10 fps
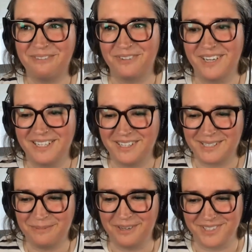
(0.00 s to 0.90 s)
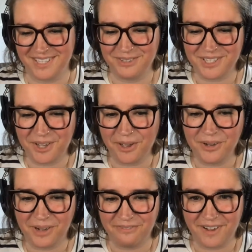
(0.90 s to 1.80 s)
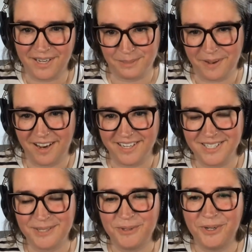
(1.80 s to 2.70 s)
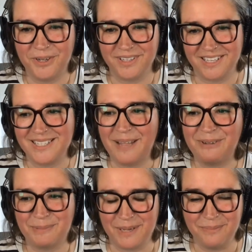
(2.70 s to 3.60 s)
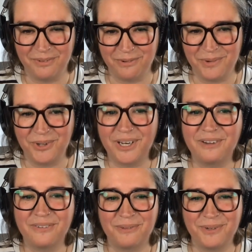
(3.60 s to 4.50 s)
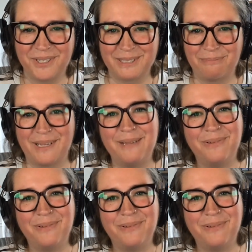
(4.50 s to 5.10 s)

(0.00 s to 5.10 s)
was really funny to me was it was going quite fast, but I saw, because there was people from all over the world,